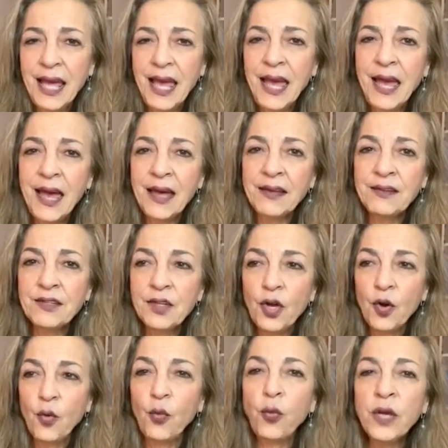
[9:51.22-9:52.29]
And
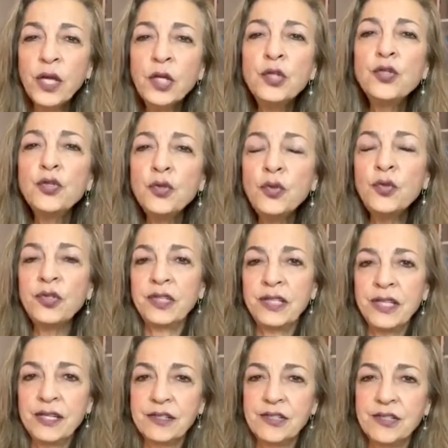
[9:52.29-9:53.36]
we do
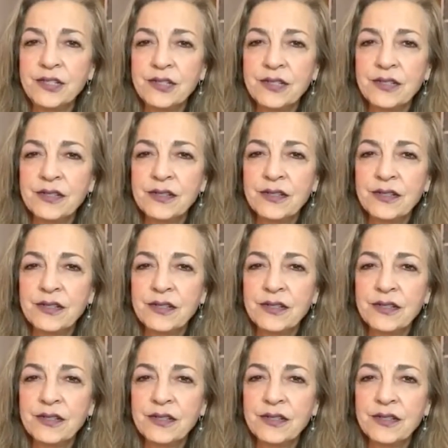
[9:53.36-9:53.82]
this.